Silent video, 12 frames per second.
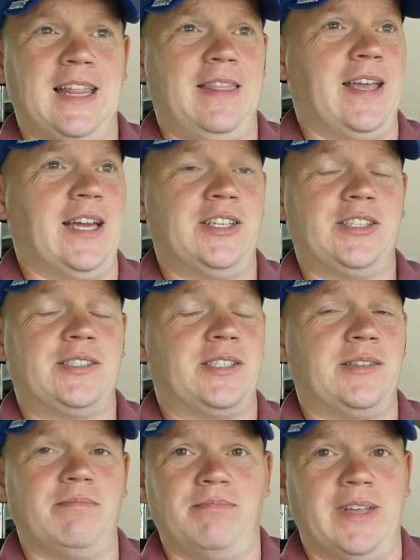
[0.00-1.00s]
they
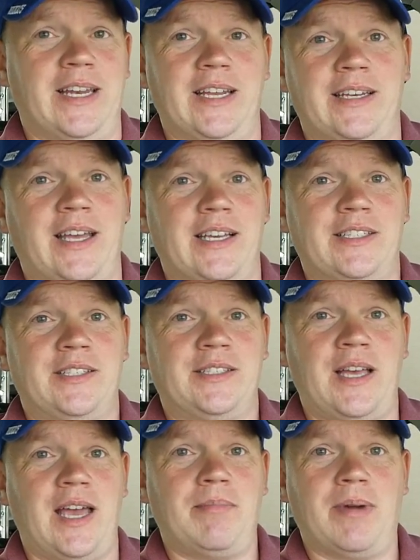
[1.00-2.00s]
didn't taste the
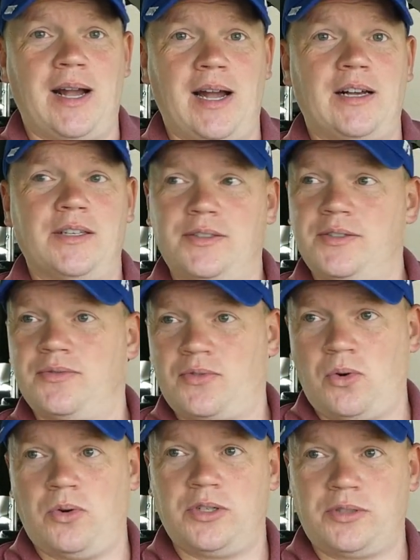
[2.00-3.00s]
same because, of
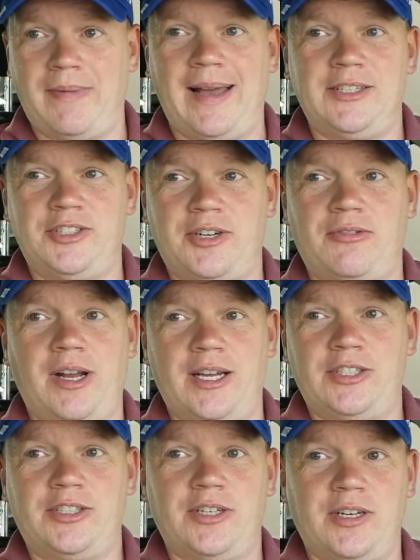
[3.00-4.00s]
course, my
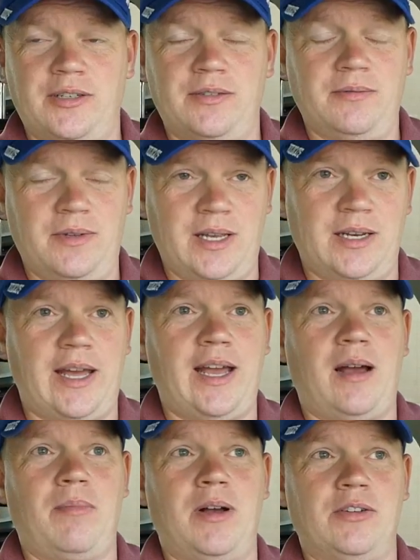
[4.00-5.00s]
generation and
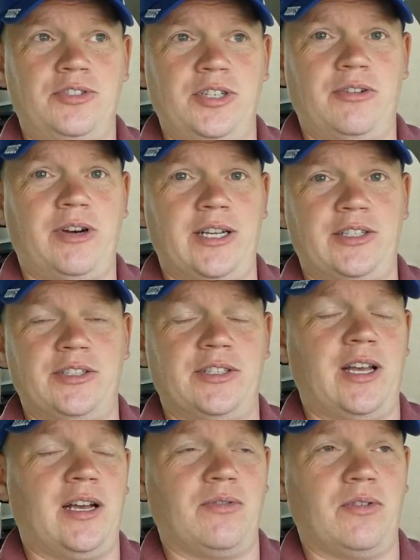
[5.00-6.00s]
now most generations
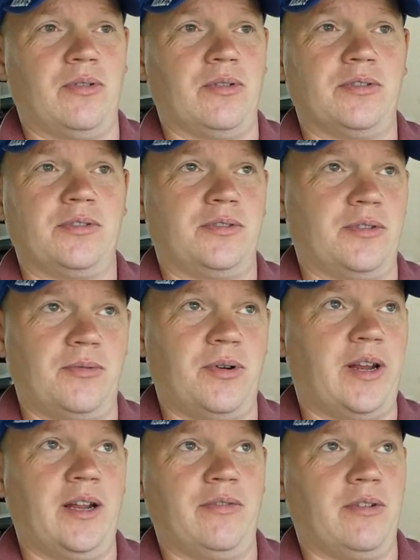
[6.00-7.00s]
now, of course, or
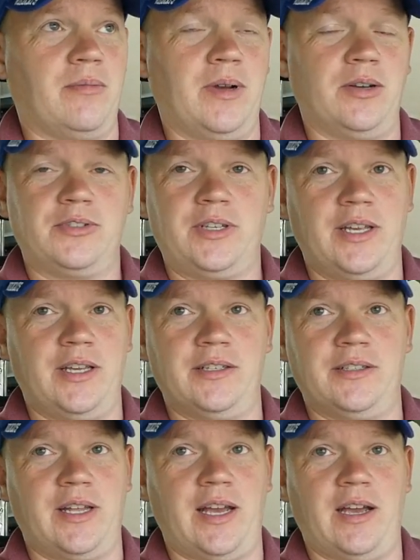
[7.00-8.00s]
whatever, most
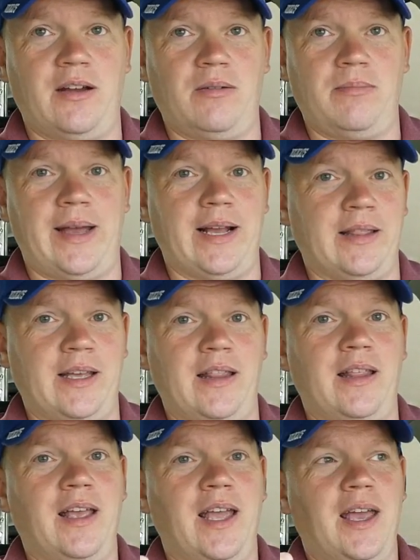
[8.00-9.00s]
kids now and back
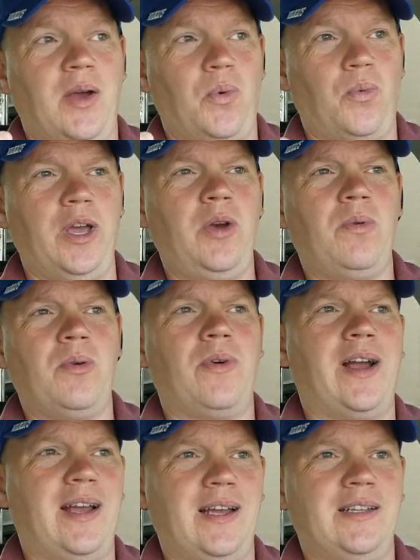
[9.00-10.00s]
then, we were
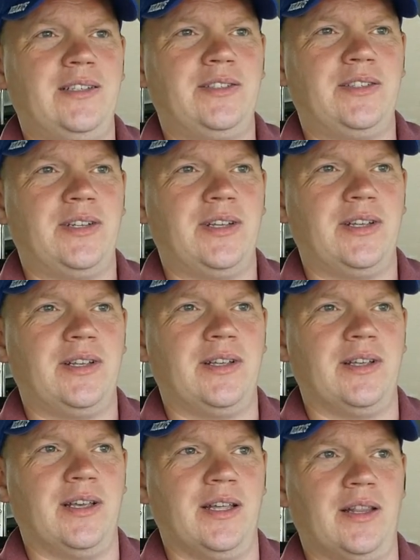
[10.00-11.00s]
raised
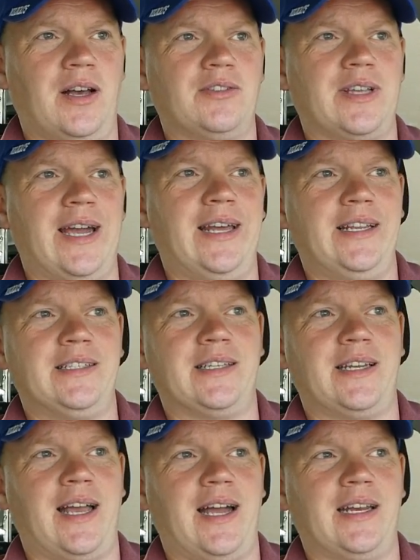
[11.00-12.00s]
in those 80s
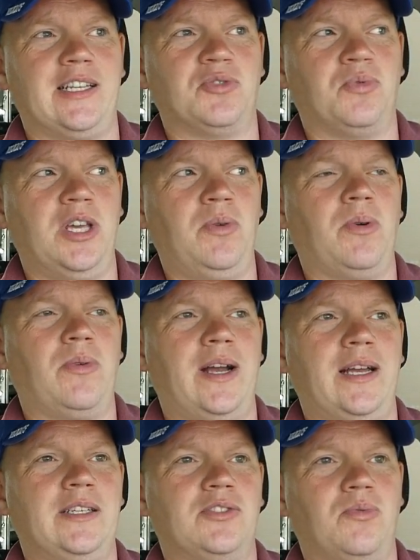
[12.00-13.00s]
and 90s, we were
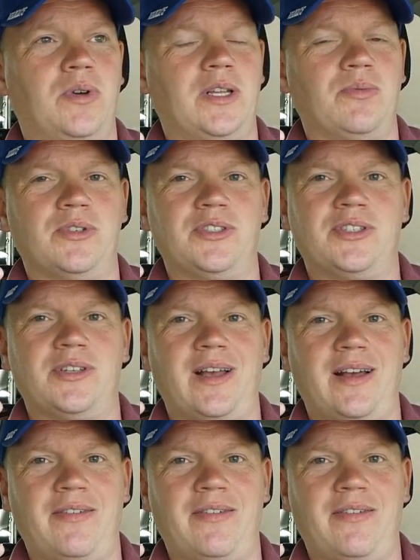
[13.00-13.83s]
raised when it was